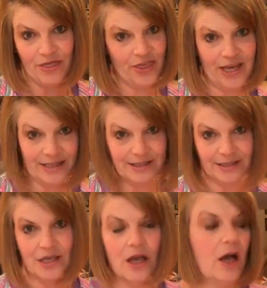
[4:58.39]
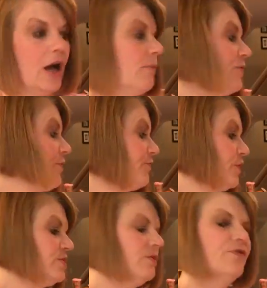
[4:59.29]
this with the
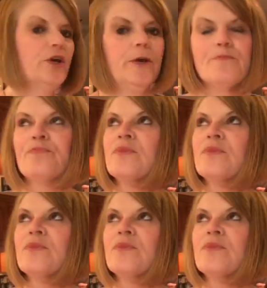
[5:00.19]
frozen fruit.